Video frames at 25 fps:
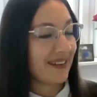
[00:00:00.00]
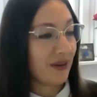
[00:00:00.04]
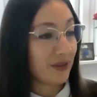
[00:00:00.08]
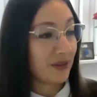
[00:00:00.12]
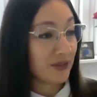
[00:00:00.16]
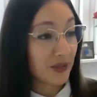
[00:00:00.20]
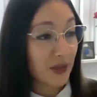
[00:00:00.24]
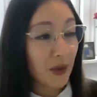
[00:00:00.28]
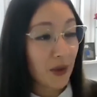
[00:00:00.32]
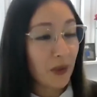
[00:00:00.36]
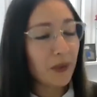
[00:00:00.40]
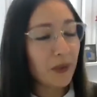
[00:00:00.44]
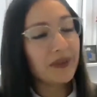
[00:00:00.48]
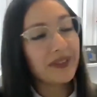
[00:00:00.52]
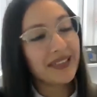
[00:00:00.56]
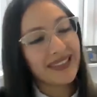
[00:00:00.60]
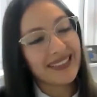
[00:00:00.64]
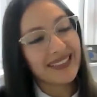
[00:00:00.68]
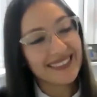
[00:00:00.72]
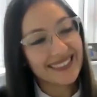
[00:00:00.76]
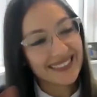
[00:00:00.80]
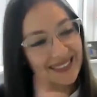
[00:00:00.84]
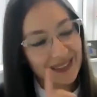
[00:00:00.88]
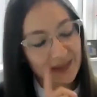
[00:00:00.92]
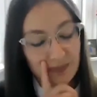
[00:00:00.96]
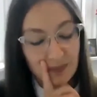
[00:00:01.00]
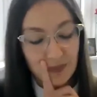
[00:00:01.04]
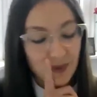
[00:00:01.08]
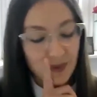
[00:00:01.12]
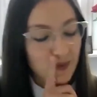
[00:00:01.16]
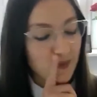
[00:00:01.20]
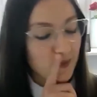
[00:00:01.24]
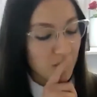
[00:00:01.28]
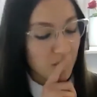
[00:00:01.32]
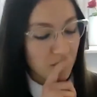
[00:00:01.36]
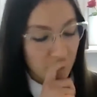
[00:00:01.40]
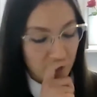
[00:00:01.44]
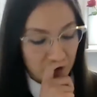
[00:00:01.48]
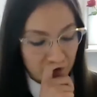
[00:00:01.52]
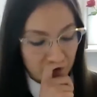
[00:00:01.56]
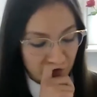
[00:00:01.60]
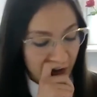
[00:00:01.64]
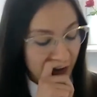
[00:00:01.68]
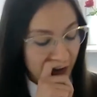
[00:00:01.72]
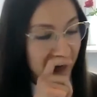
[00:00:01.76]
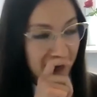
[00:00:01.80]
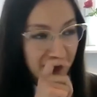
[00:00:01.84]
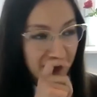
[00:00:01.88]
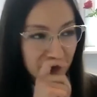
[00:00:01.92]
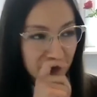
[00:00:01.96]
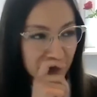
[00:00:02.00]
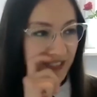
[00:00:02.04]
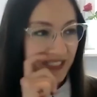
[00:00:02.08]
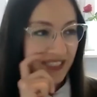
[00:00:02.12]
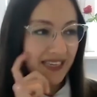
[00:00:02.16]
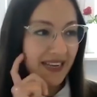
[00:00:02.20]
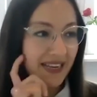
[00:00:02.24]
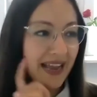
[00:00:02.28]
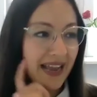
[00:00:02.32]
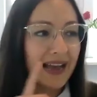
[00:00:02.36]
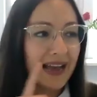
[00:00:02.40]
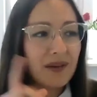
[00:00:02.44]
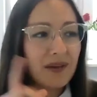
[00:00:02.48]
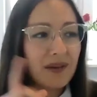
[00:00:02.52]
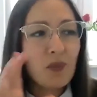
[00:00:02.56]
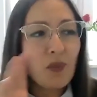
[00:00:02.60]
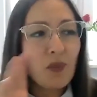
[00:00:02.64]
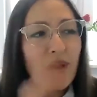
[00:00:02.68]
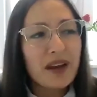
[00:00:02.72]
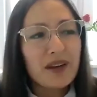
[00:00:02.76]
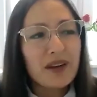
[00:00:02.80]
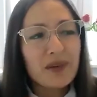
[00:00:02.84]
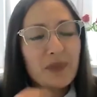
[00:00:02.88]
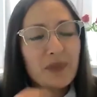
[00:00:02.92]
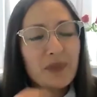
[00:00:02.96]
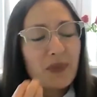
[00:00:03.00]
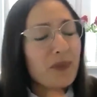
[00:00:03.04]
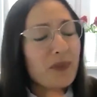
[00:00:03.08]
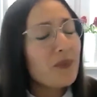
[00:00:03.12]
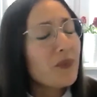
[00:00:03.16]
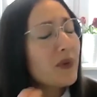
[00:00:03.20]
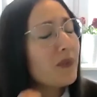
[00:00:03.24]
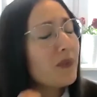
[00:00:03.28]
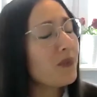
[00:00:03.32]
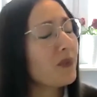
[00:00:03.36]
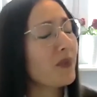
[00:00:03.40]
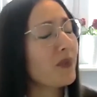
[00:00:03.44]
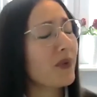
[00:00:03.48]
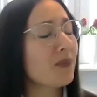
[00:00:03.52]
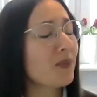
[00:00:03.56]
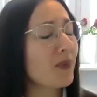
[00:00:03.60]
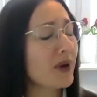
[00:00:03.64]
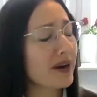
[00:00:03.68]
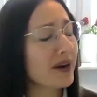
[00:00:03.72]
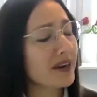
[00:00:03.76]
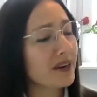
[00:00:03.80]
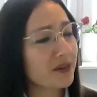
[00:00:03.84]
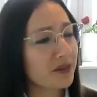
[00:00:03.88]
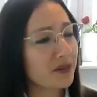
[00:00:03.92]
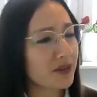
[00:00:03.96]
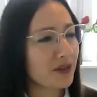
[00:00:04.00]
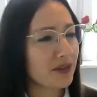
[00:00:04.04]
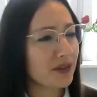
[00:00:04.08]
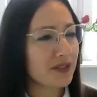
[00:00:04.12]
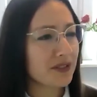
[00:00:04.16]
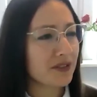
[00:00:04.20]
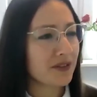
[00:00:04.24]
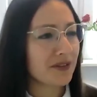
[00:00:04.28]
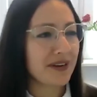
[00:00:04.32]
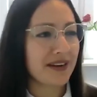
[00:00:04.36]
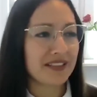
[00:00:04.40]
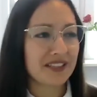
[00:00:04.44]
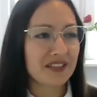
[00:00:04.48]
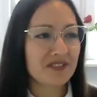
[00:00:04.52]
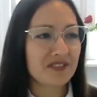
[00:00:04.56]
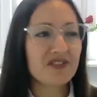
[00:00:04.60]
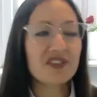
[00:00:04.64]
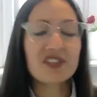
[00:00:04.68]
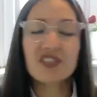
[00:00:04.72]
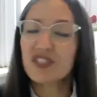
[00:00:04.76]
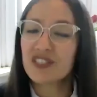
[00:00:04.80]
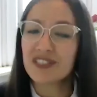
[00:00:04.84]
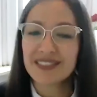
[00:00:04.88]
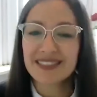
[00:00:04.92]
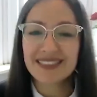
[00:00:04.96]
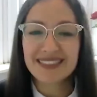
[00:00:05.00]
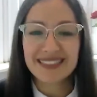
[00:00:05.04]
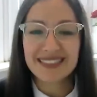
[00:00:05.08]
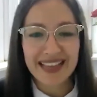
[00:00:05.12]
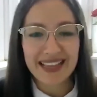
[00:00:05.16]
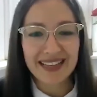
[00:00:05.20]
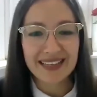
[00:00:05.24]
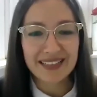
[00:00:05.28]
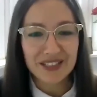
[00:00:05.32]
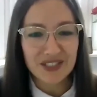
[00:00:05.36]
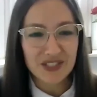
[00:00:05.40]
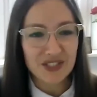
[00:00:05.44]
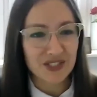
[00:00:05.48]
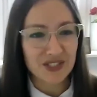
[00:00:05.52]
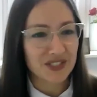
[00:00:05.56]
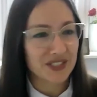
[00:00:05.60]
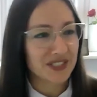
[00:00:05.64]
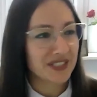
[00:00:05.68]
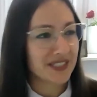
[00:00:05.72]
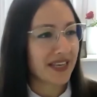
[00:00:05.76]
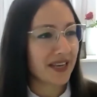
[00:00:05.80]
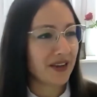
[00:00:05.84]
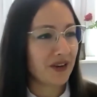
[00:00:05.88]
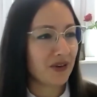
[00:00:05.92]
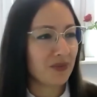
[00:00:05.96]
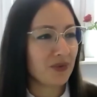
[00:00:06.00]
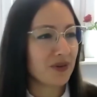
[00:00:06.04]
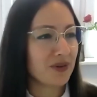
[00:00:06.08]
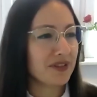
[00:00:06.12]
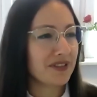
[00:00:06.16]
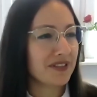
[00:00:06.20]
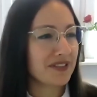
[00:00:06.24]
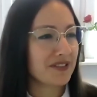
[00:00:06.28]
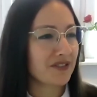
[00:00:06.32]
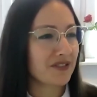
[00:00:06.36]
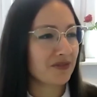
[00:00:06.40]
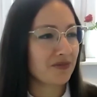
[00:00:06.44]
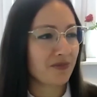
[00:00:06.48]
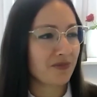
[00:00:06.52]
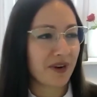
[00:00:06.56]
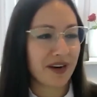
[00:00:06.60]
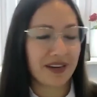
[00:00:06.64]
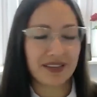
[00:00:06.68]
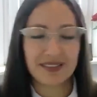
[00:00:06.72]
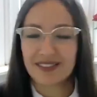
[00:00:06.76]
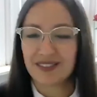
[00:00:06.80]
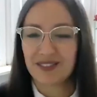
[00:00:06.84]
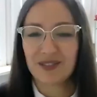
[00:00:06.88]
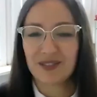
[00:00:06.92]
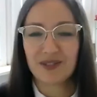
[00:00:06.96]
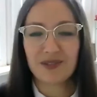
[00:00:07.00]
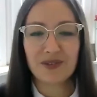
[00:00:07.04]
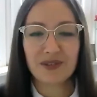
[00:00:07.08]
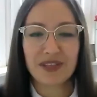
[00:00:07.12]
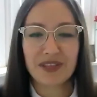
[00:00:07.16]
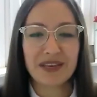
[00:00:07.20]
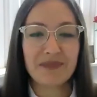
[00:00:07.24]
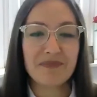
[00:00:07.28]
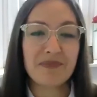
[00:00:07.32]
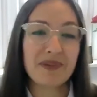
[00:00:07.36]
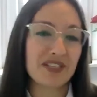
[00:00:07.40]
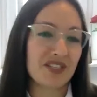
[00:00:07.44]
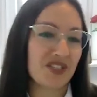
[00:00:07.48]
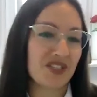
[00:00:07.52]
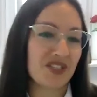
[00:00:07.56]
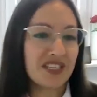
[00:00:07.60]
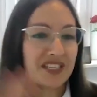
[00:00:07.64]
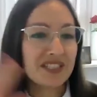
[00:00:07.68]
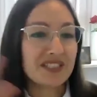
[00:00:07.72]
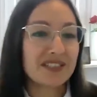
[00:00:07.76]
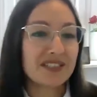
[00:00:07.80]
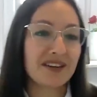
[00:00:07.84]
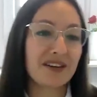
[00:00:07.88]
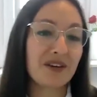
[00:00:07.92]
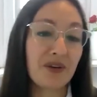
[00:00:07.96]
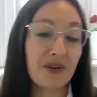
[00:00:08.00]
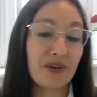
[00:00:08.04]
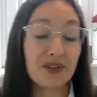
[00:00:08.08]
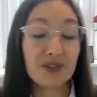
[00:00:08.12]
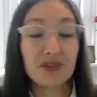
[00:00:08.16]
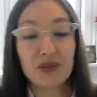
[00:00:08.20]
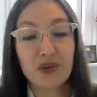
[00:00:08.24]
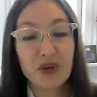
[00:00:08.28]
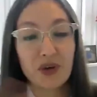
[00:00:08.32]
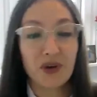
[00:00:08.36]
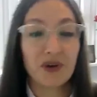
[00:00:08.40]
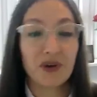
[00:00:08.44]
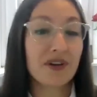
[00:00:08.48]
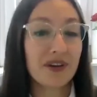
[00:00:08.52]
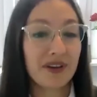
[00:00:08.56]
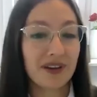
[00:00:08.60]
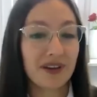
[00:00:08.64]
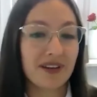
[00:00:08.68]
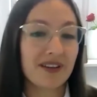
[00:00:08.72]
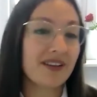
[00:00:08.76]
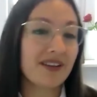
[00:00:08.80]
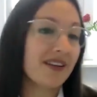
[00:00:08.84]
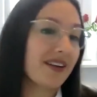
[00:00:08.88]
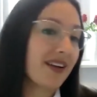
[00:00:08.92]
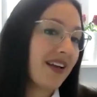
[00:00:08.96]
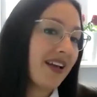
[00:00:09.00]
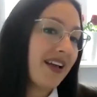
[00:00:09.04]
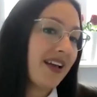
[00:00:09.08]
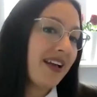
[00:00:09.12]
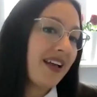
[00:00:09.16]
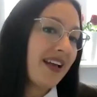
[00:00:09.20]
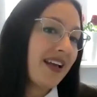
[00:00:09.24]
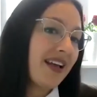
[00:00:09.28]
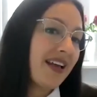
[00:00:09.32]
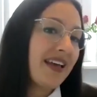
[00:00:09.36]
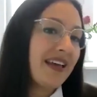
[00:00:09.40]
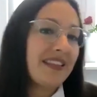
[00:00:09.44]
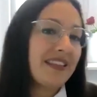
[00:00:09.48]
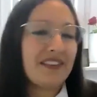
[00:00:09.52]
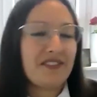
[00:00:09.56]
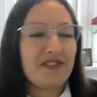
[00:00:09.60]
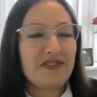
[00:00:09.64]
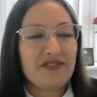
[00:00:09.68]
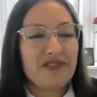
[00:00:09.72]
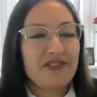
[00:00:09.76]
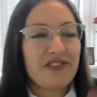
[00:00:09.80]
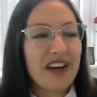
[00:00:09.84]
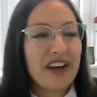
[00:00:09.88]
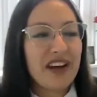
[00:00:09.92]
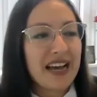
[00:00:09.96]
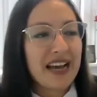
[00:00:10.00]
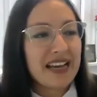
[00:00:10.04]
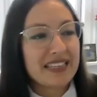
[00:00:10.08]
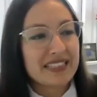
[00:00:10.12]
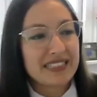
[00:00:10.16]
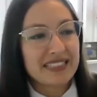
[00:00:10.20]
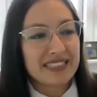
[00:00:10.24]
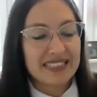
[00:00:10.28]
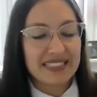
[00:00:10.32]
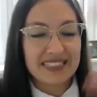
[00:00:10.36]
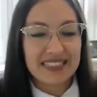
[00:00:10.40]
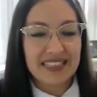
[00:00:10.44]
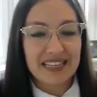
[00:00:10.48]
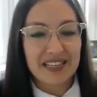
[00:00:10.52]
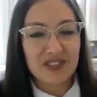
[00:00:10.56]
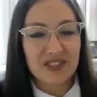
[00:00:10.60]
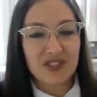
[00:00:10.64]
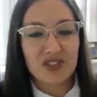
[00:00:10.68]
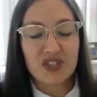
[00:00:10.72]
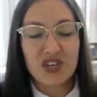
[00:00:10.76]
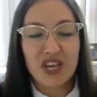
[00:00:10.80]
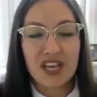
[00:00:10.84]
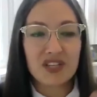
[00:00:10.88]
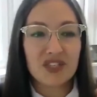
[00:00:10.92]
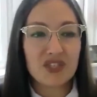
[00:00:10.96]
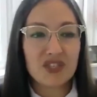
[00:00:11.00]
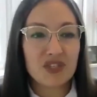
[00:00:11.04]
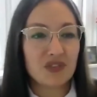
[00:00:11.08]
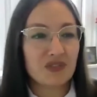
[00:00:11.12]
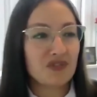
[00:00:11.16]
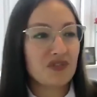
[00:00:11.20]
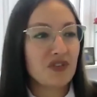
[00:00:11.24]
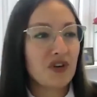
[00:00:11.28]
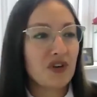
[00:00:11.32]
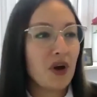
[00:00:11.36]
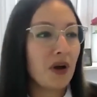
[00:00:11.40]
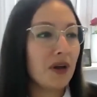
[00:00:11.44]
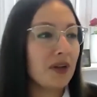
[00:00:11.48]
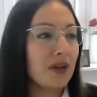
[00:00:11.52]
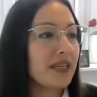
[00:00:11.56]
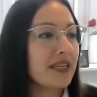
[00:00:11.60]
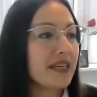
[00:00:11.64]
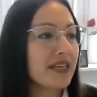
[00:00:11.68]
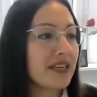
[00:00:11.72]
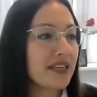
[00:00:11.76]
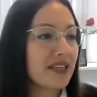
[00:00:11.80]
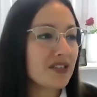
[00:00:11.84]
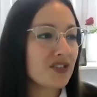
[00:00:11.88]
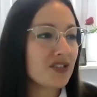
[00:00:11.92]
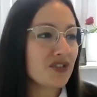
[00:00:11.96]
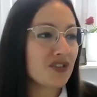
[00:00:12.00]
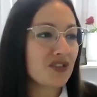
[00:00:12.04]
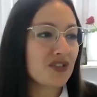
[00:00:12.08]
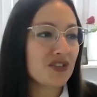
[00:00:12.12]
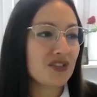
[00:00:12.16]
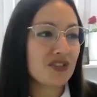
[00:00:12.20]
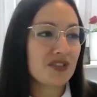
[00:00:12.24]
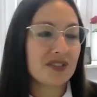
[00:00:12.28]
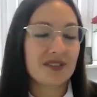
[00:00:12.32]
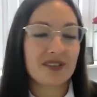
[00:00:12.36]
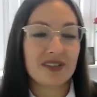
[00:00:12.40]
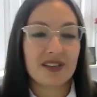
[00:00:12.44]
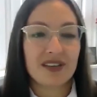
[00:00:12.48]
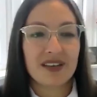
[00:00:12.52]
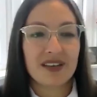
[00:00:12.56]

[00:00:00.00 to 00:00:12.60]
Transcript: So this very interesting. Uh, what, what, what, what are your thoughts on artificial intelligence and communities of practice? Do you think machines are going to conquer the fast exchange of knowledge